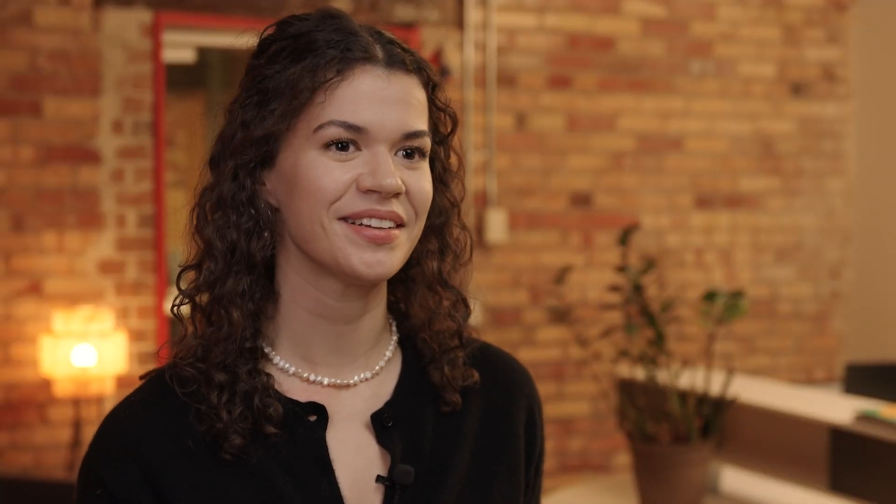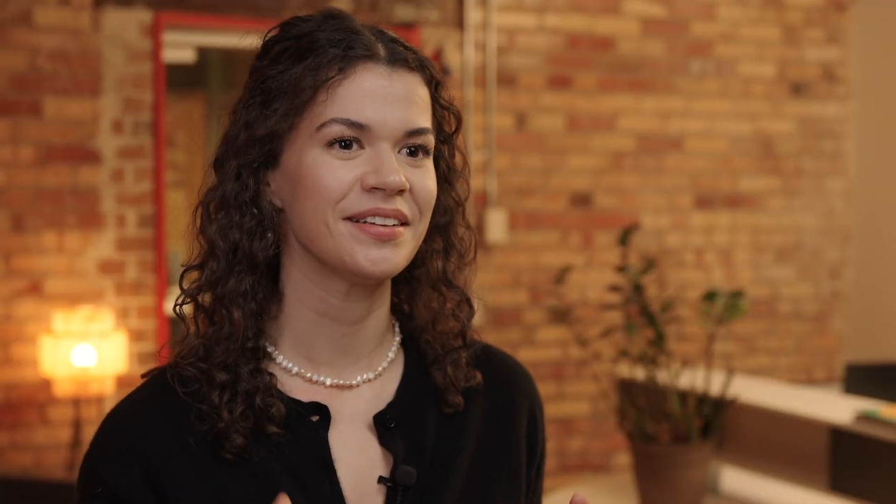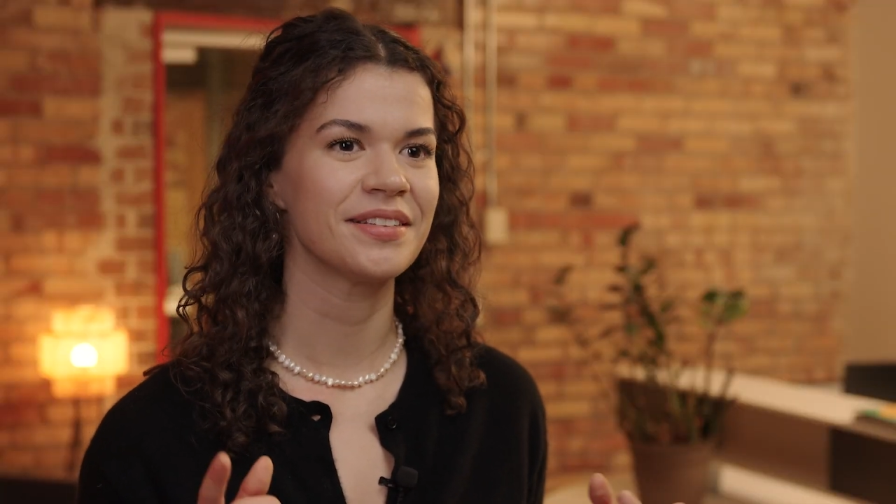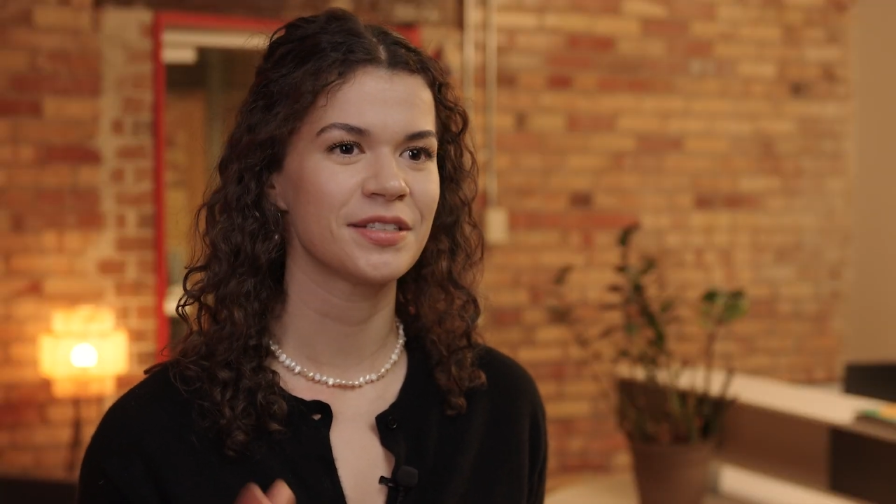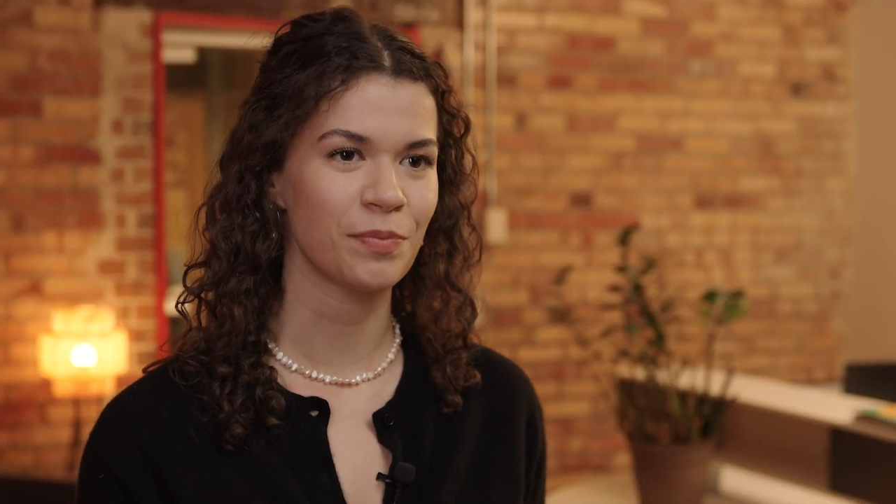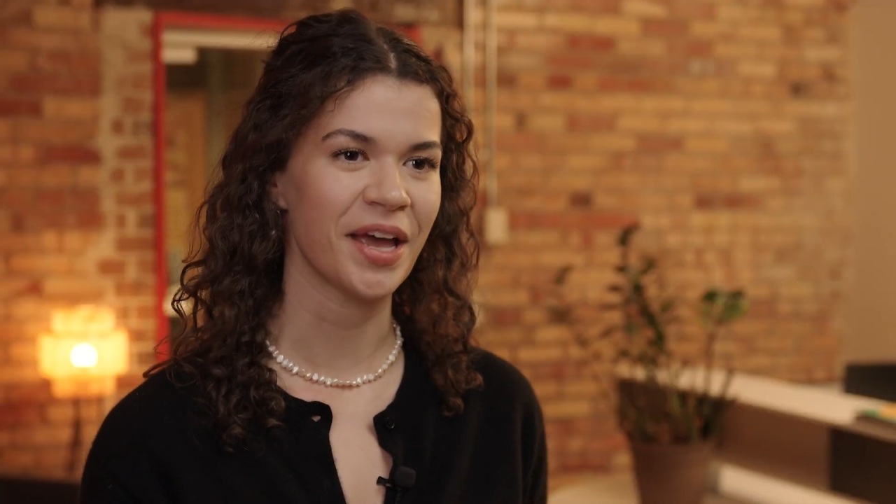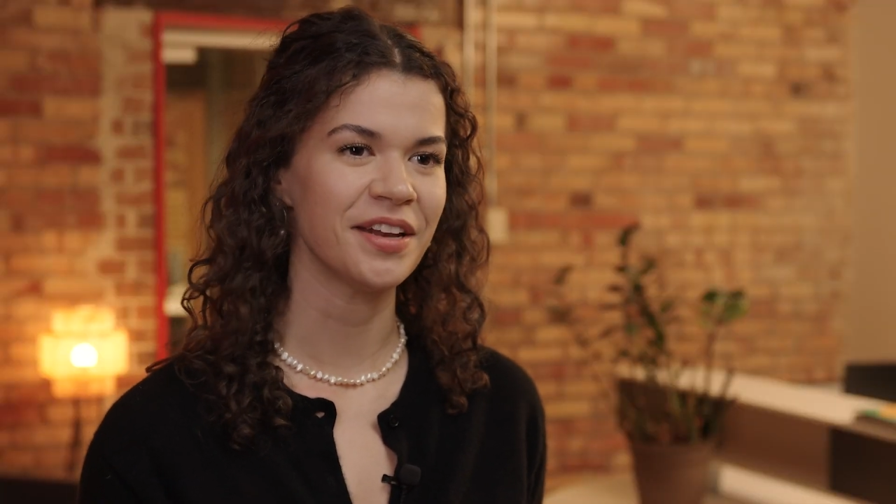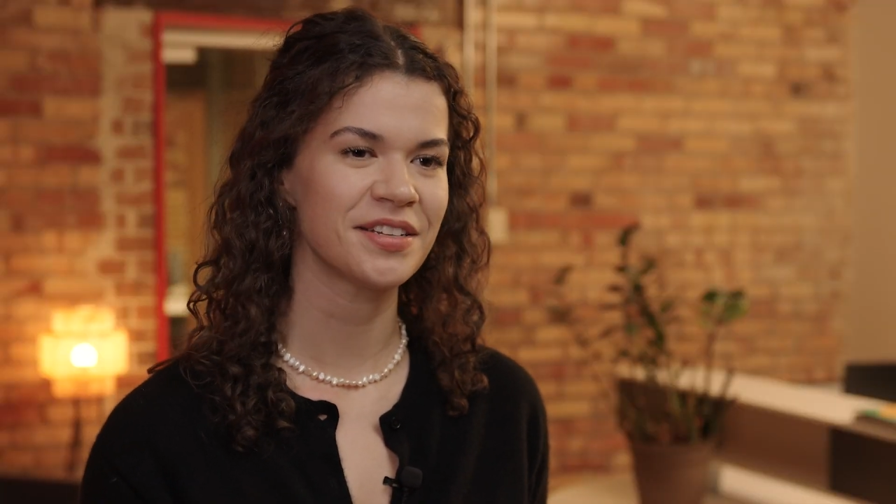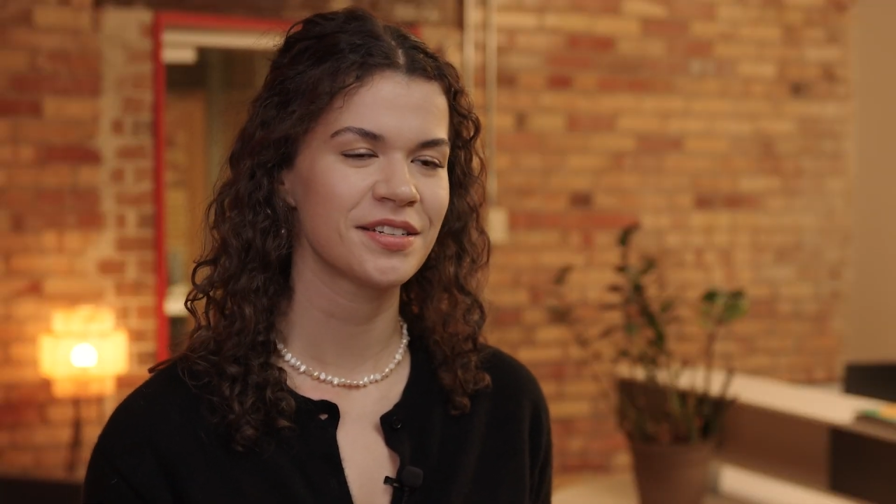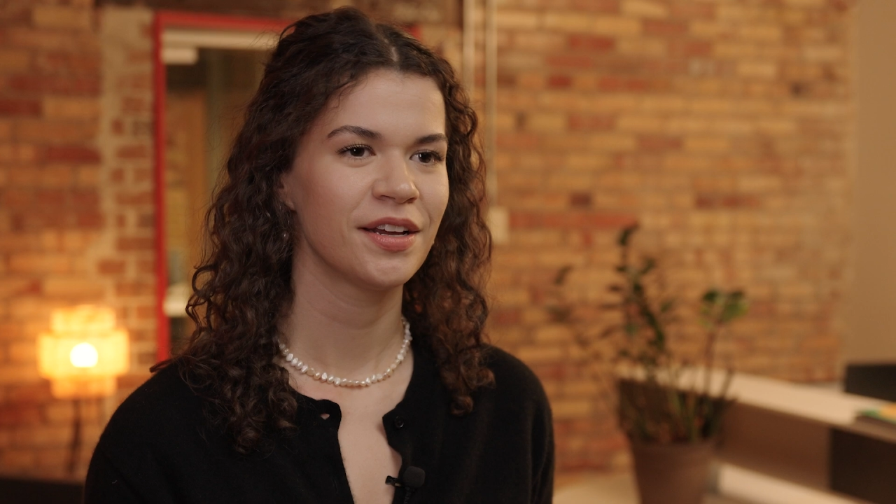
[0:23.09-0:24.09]
is
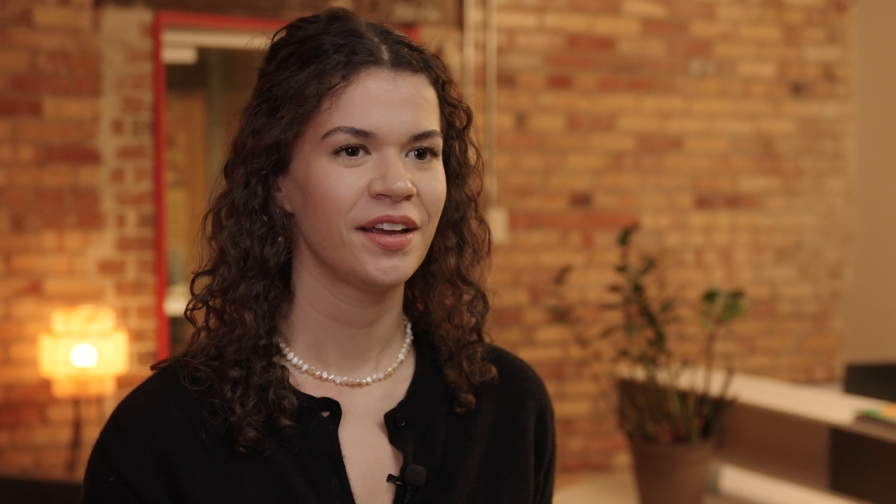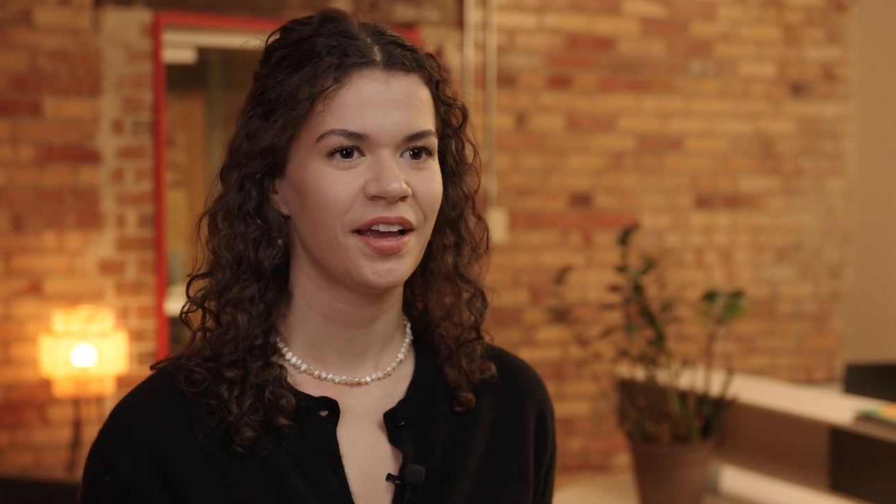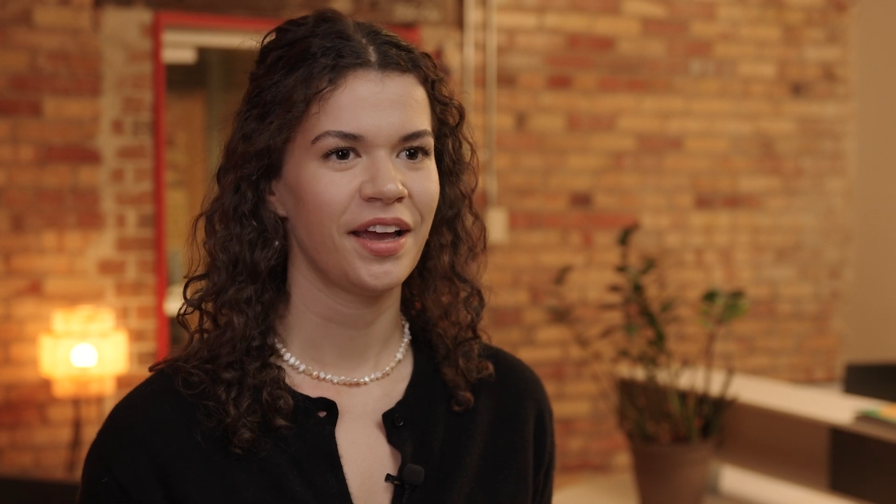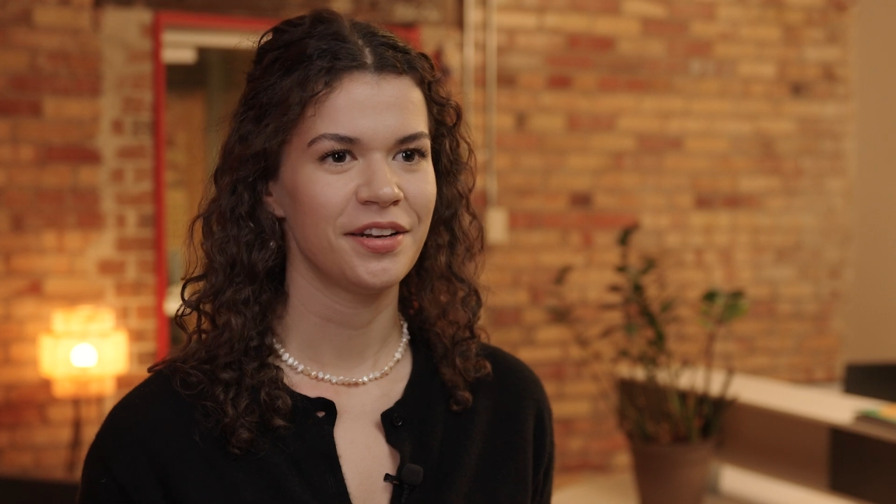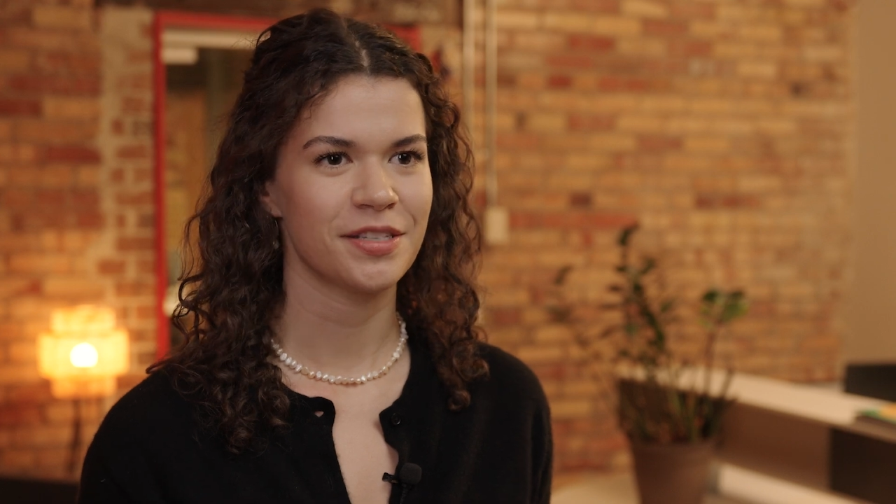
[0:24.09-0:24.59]
cement, and